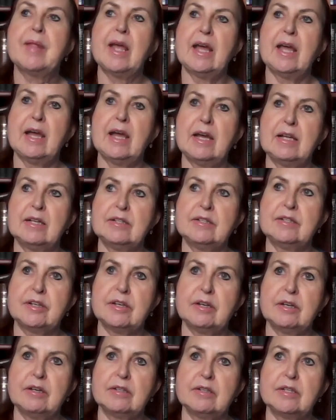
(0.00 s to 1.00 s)
And
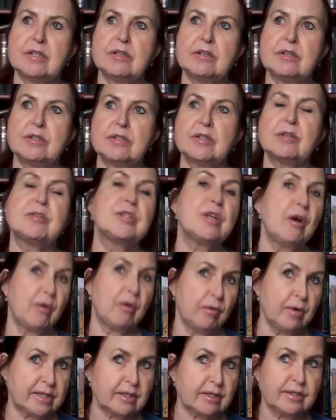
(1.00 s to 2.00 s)

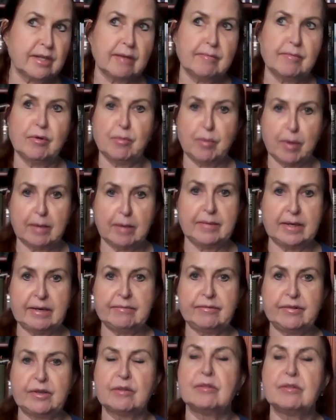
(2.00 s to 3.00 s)
so it's a double whammy
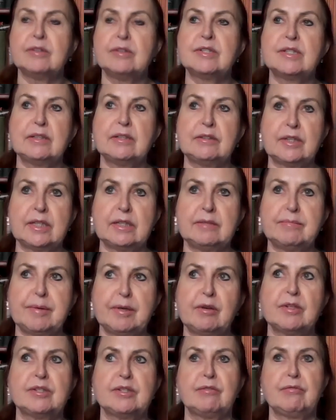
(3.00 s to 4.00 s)
if you consider it,
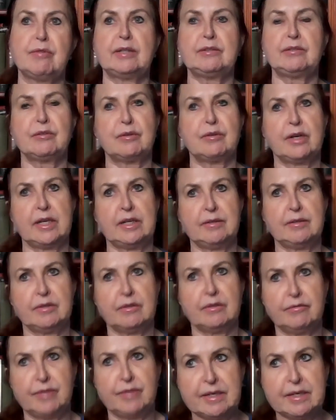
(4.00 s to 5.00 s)
because a retrograde
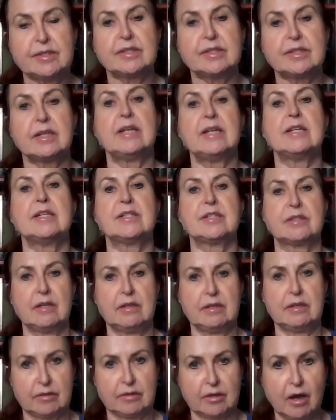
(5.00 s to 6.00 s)
Venus is
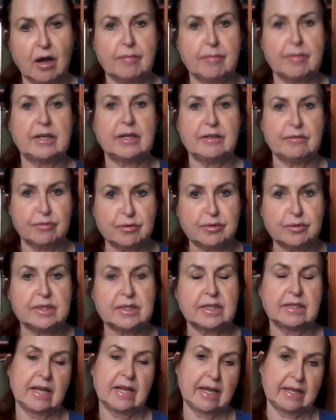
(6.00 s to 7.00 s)
karmically
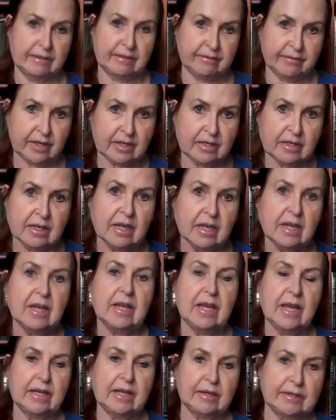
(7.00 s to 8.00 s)
wounded anyway,
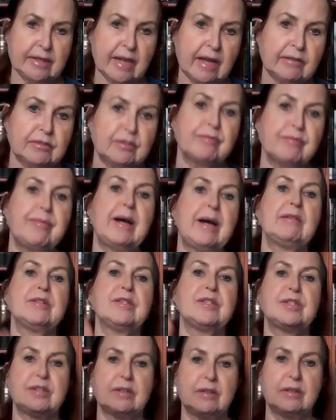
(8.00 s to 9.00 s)
and an out of
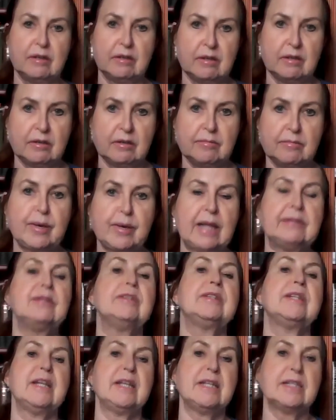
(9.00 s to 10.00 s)
bounds
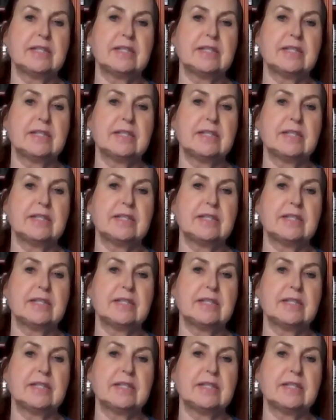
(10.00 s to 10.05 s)
planet